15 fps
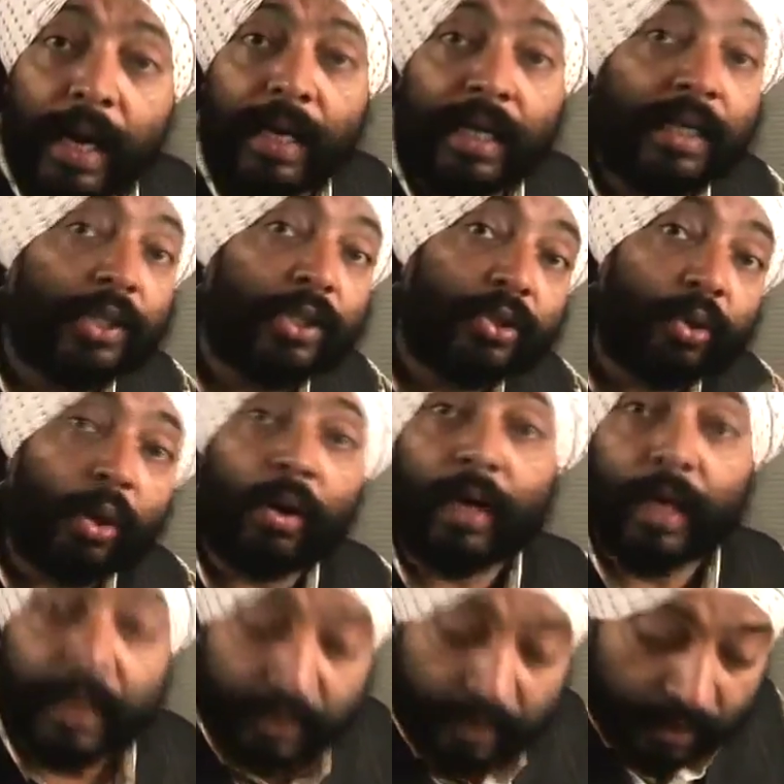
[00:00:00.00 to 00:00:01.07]
adding stock
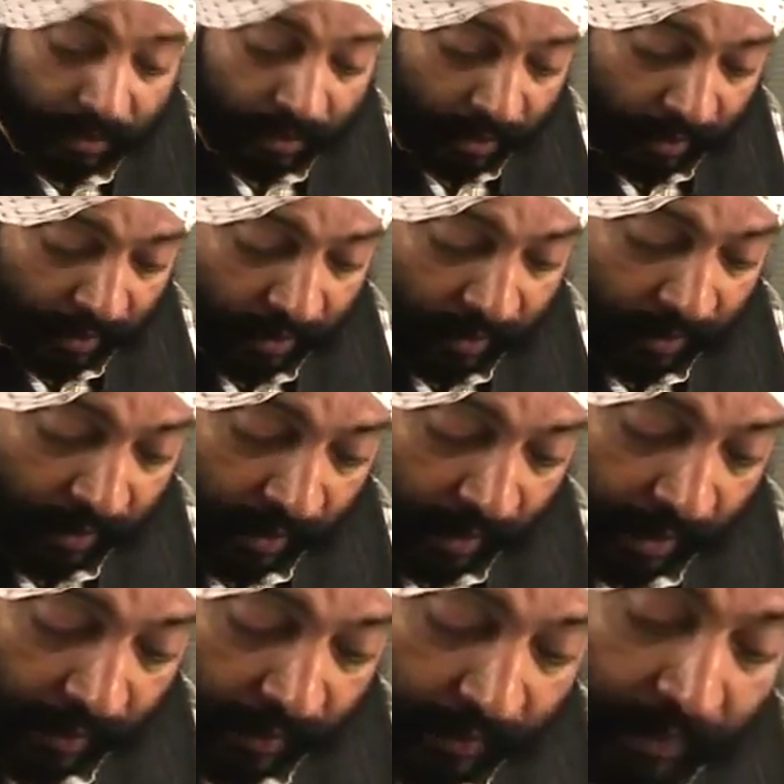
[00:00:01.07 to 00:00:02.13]
externally.
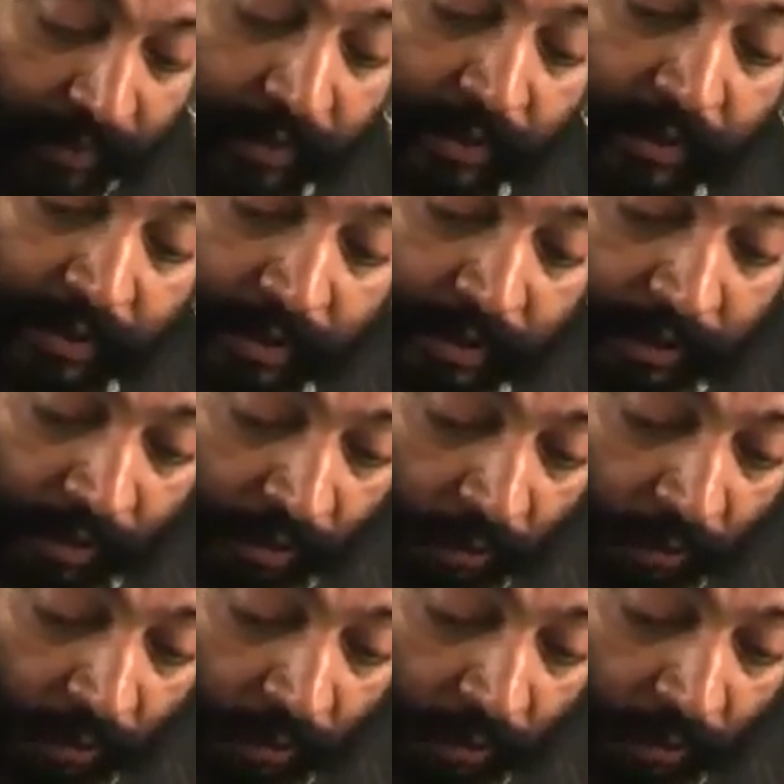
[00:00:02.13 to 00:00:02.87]
And this is